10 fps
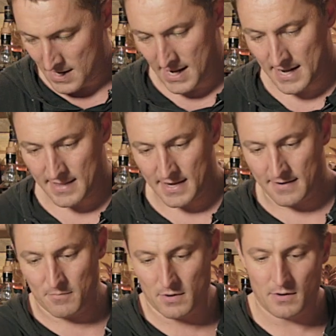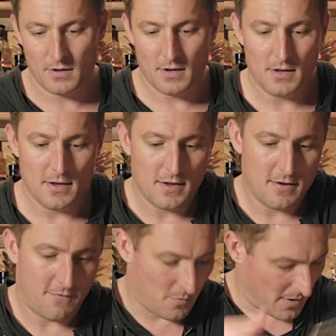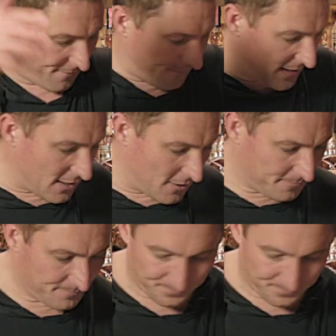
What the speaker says: And then for my Fino,